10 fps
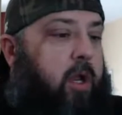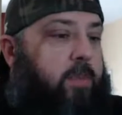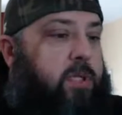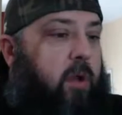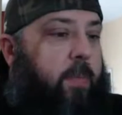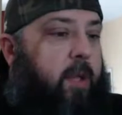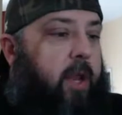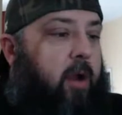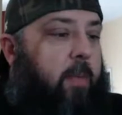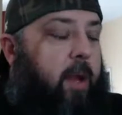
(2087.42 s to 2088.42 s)
still up in the
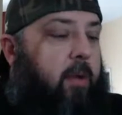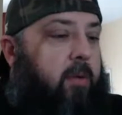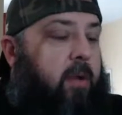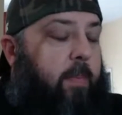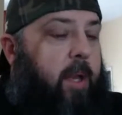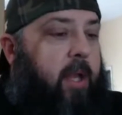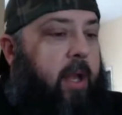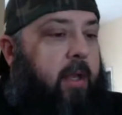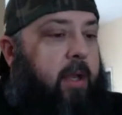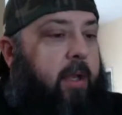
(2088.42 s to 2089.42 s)
air about. I mean,
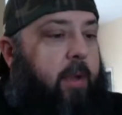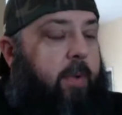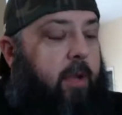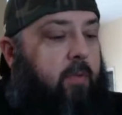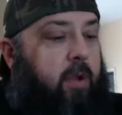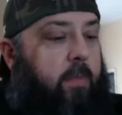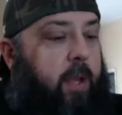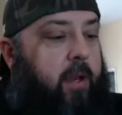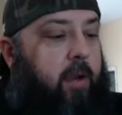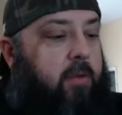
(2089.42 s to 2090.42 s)
I'm not really
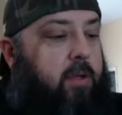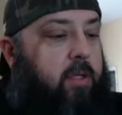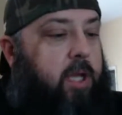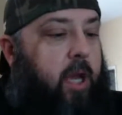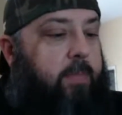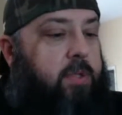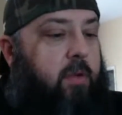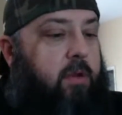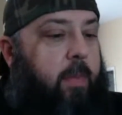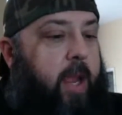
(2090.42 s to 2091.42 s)
big on the Tops
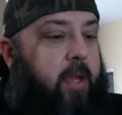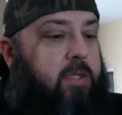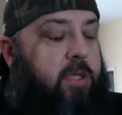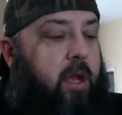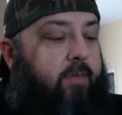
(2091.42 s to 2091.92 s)
on Demand stuff.